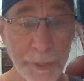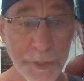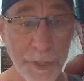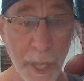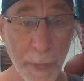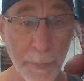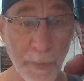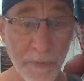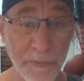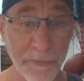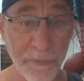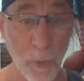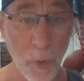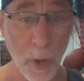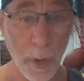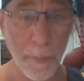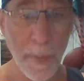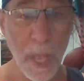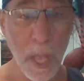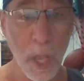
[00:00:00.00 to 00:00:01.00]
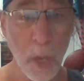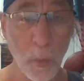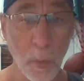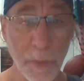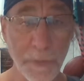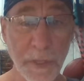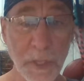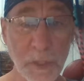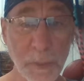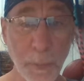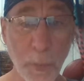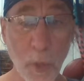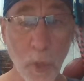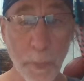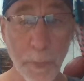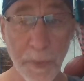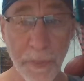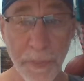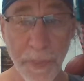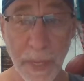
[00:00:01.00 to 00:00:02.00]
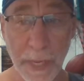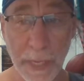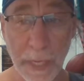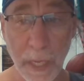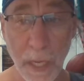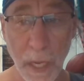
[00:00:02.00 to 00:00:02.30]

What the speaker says: shape, or form when these poor, pathetic,